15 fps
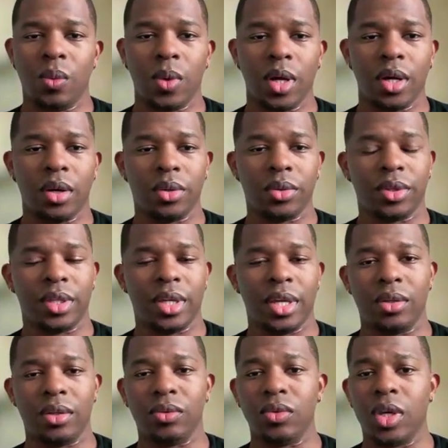wealth
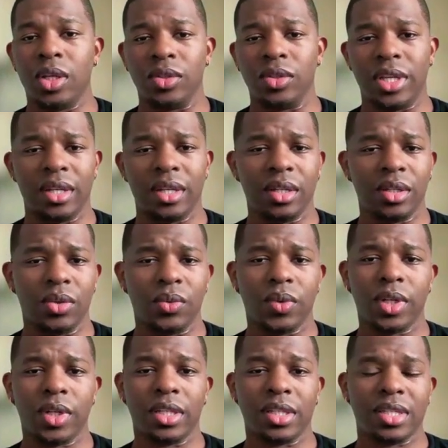and getting into
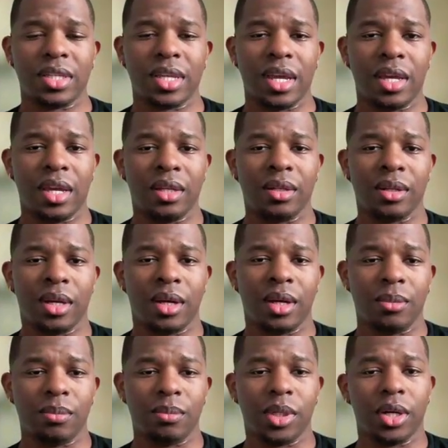real estate,
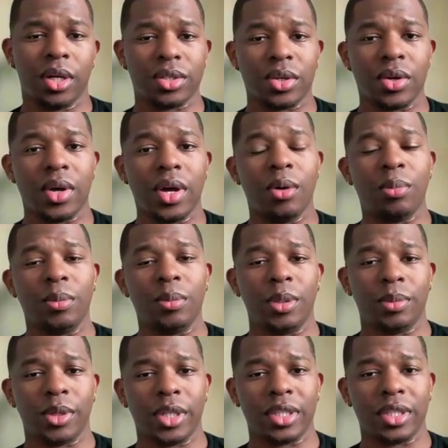but also helping
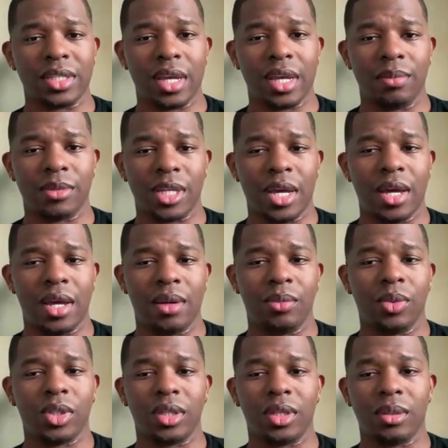people at the same
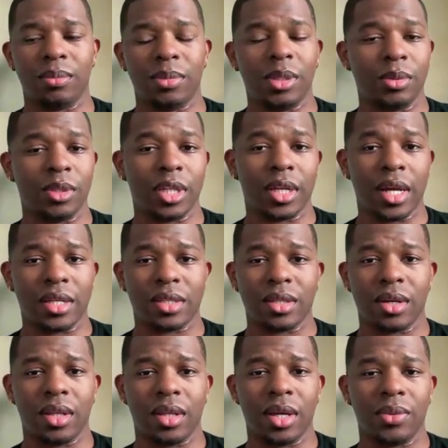time with the people that I
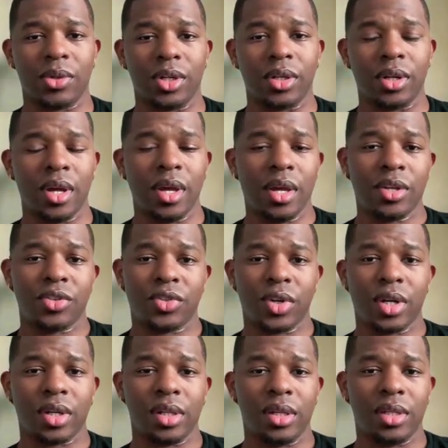saw that were
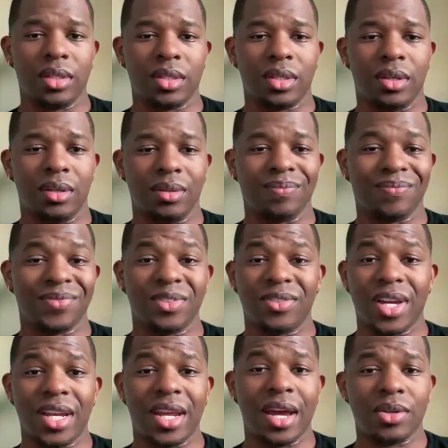struggling to
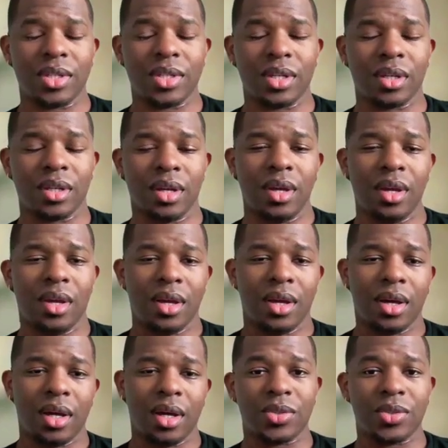find housing.
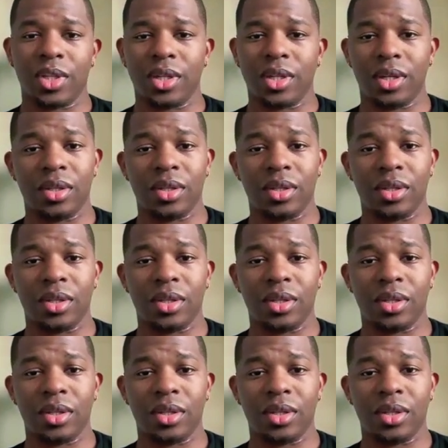And that's where